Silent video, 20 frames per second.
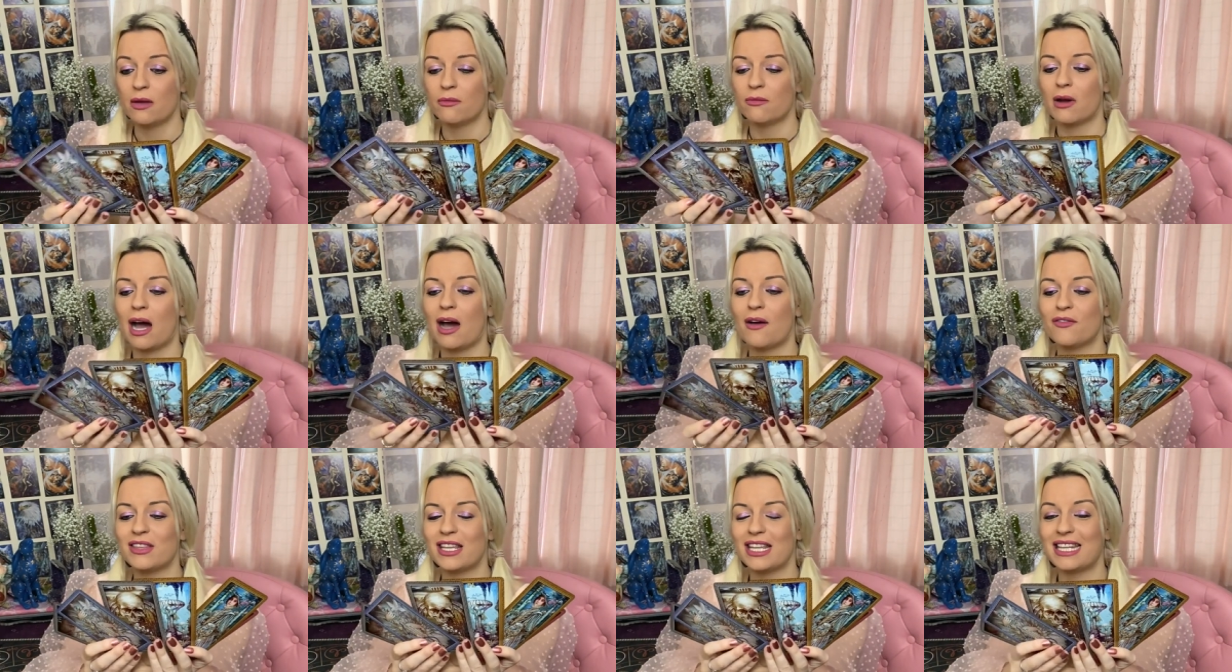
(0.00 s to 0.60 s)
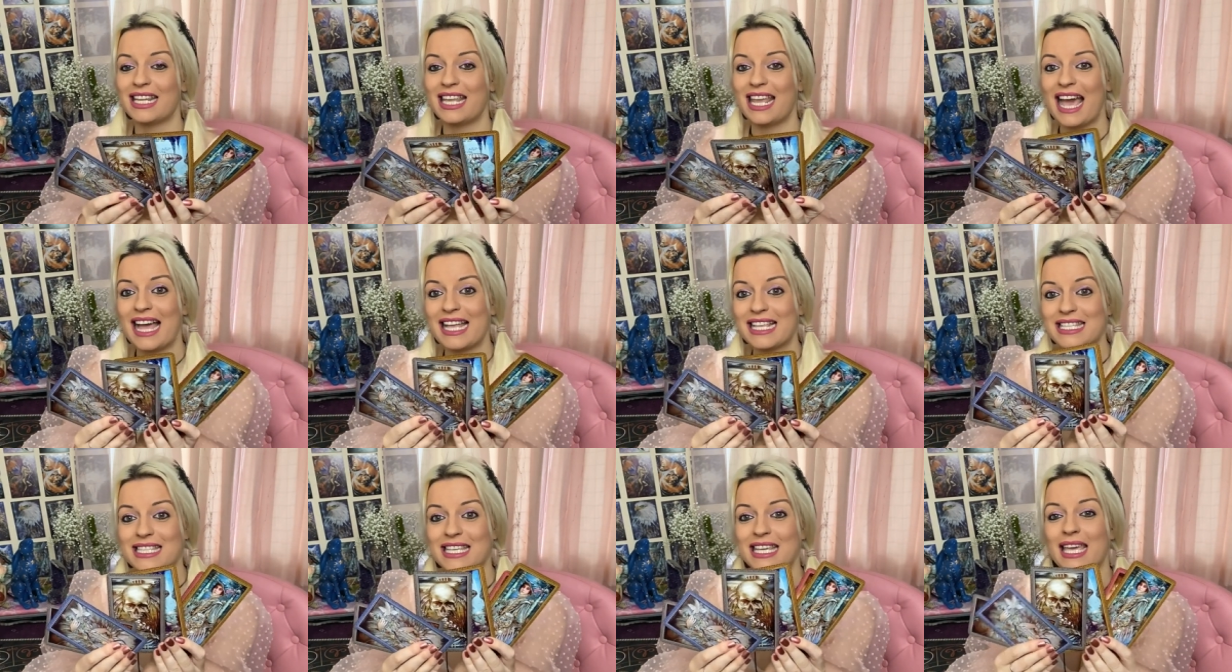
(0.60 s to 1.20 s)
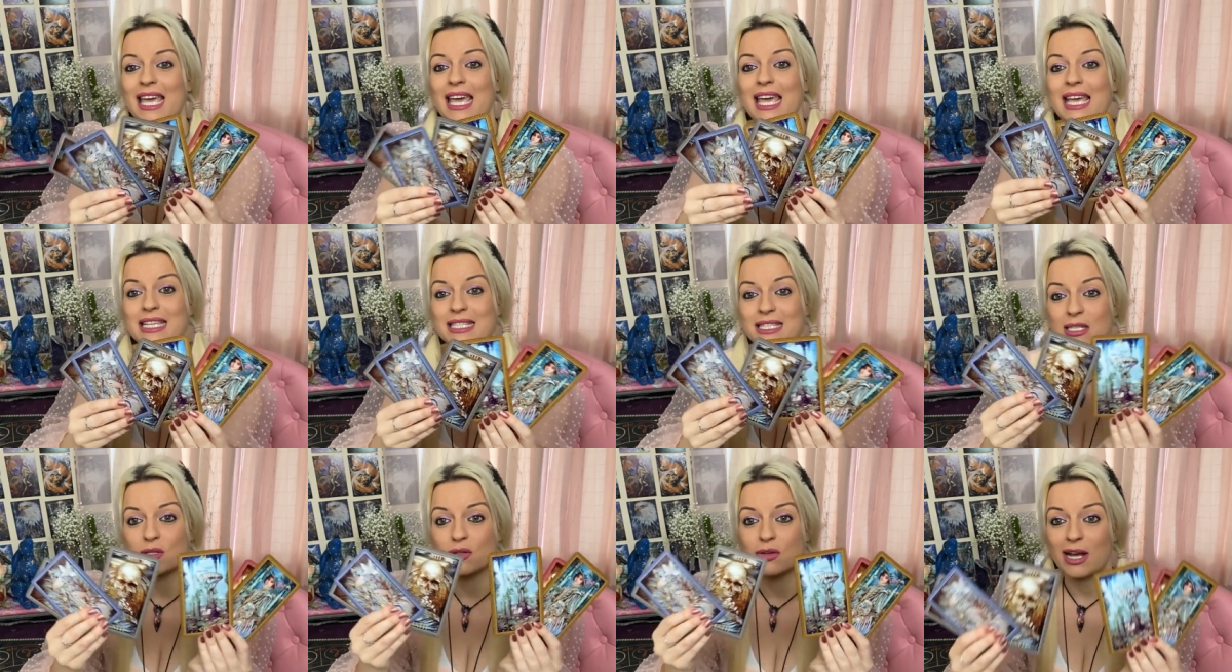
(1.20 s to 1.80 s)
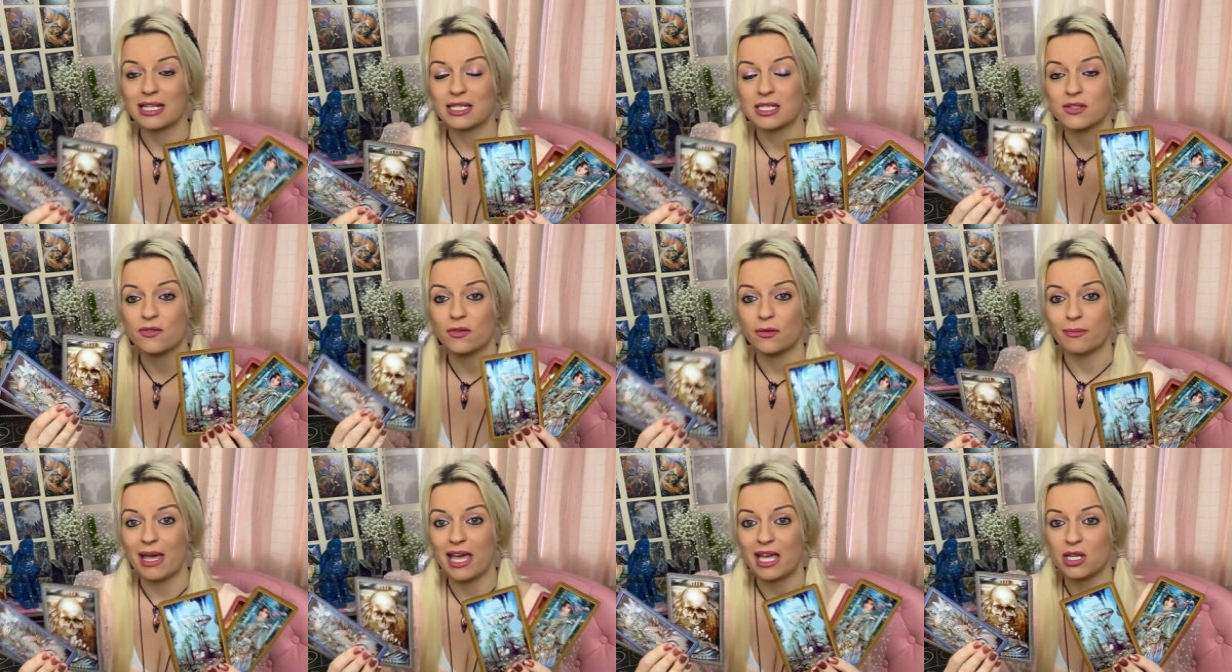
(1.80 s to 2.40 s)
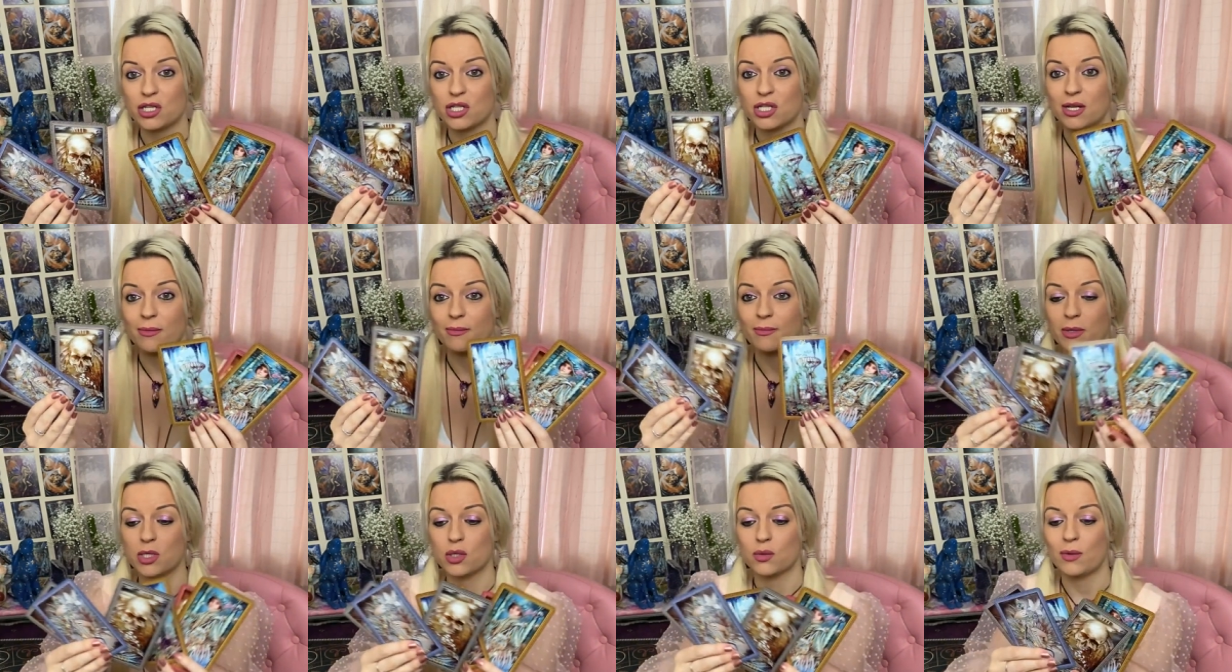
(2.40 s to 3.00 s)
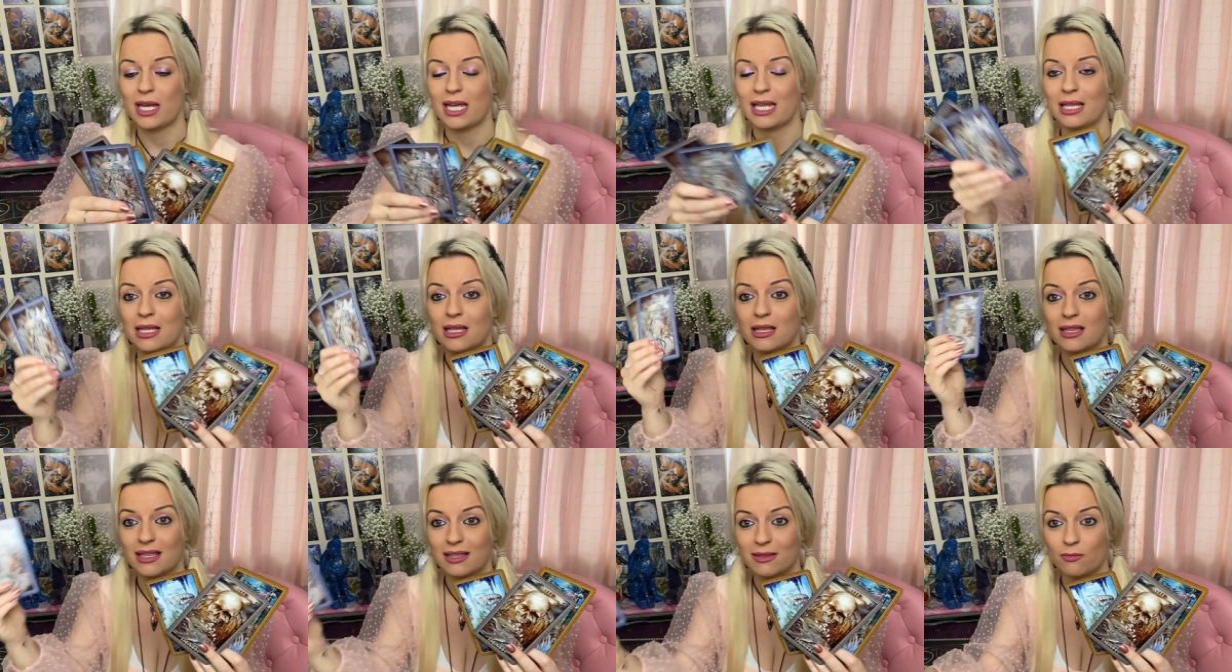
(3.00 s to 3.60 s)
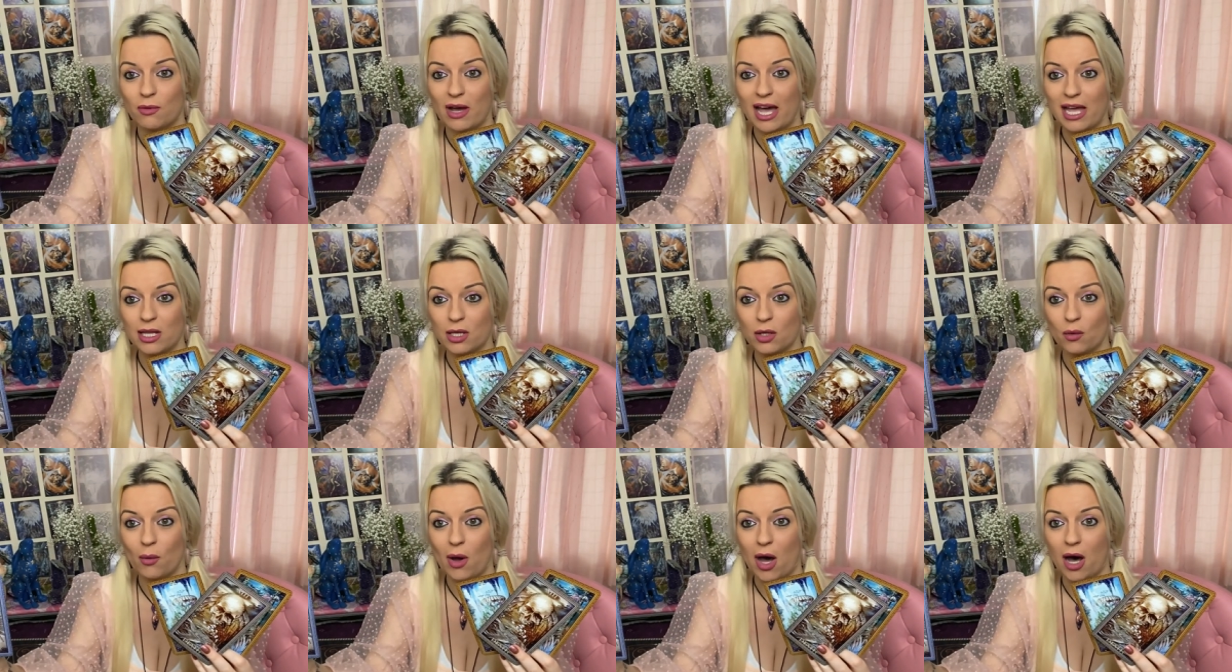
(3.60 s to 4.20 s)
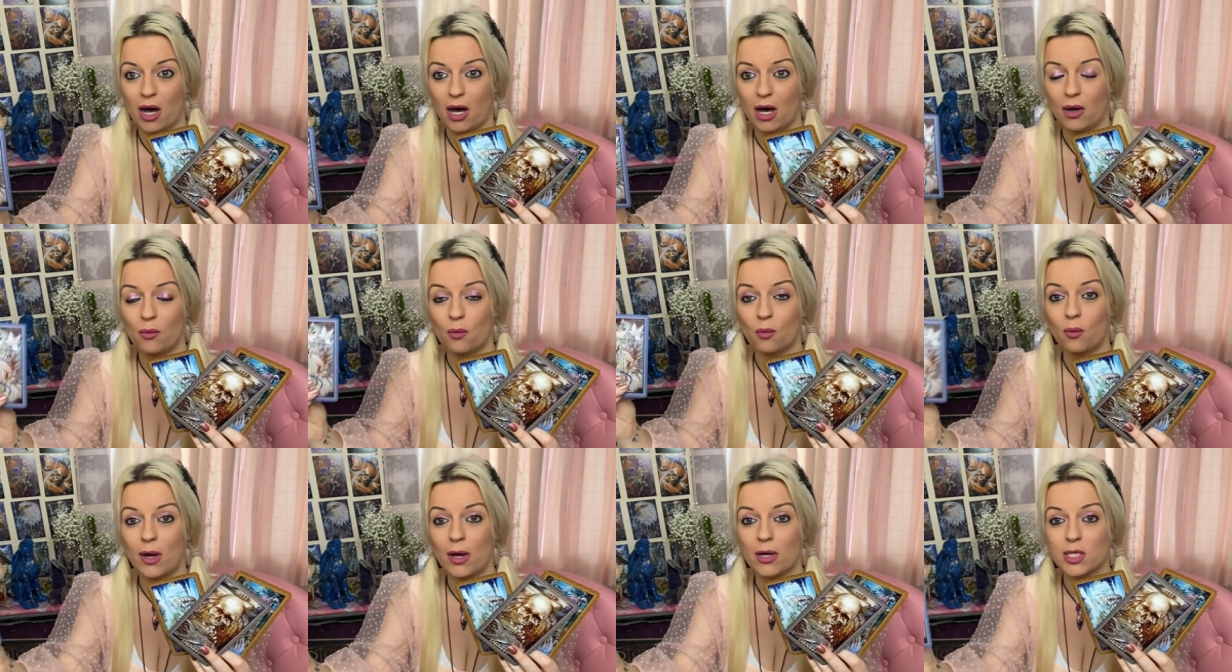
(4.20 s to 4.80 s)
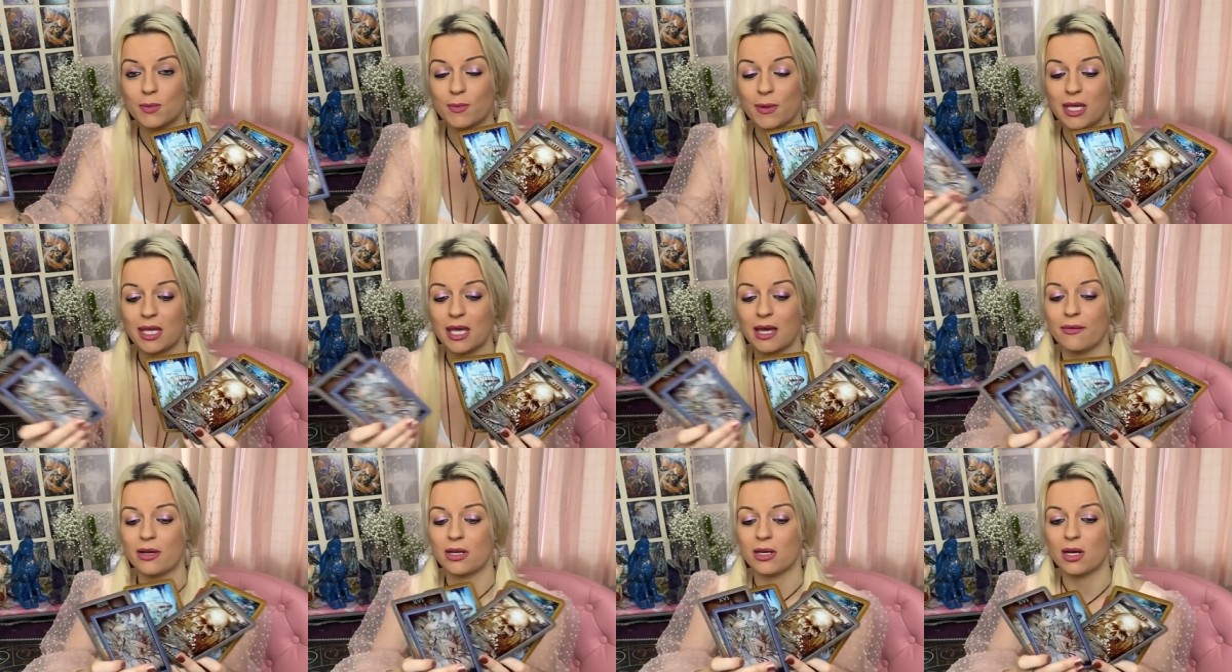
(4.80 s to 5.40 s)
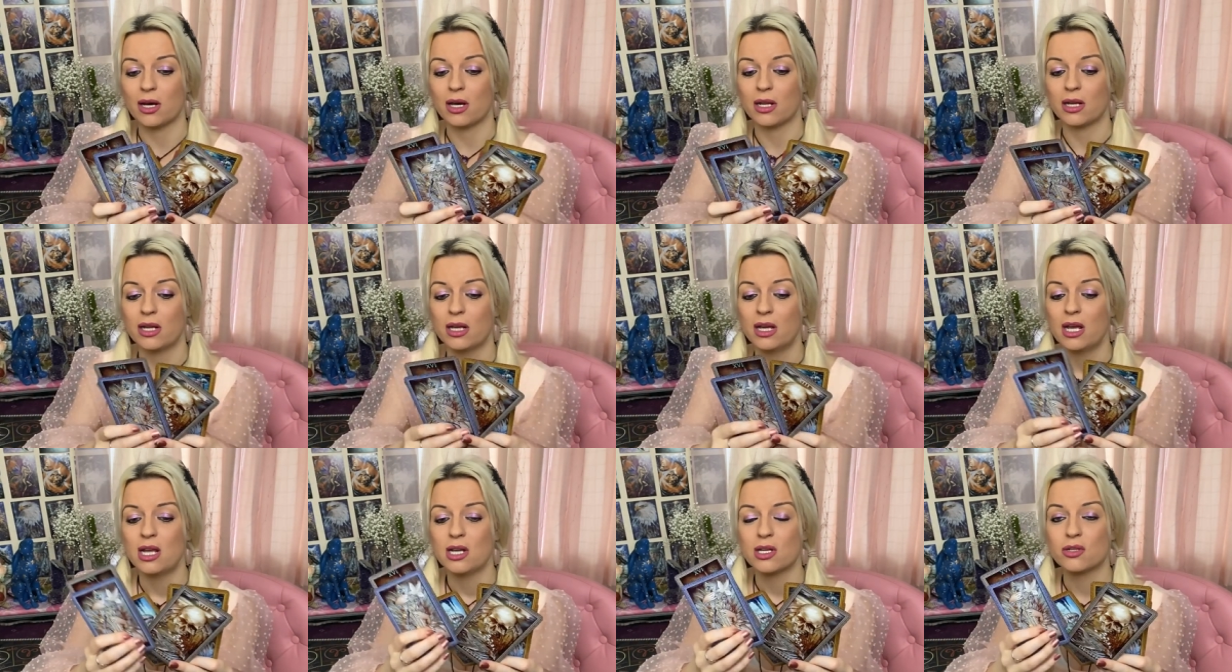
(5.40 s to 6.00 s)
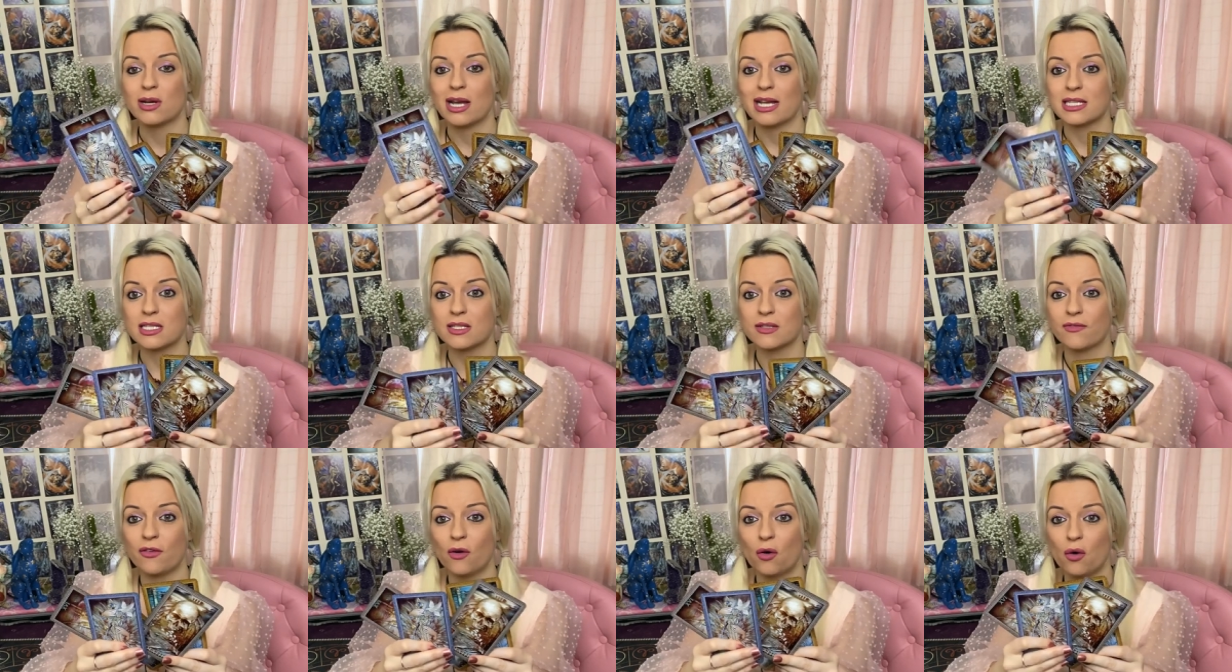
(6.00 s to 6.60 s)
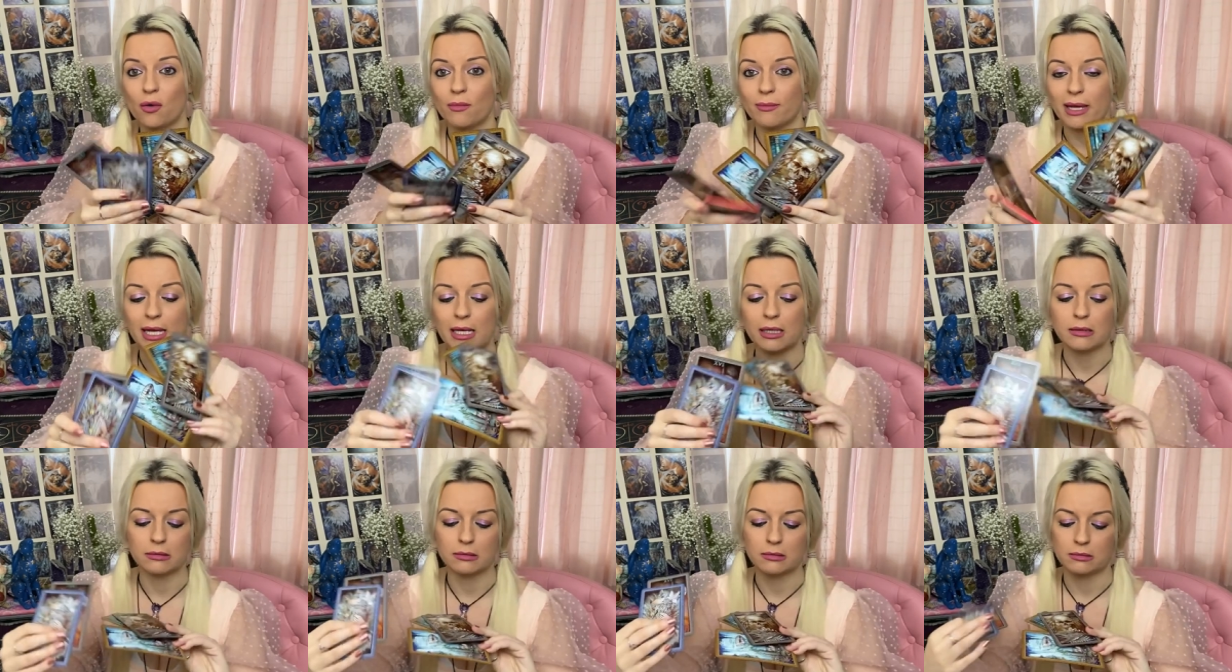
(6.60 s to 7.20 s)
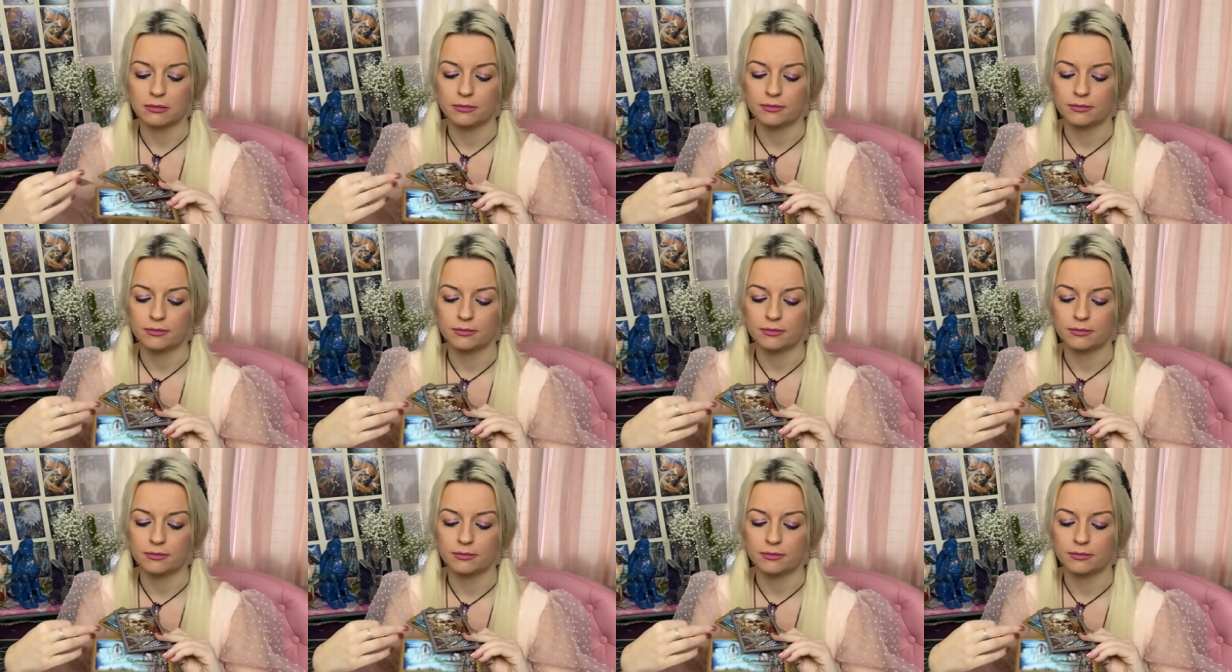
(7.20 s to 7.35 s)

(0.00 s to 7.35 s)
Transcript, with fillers: rather than the ending, it is the transformation between where you are, what's been going on, transforming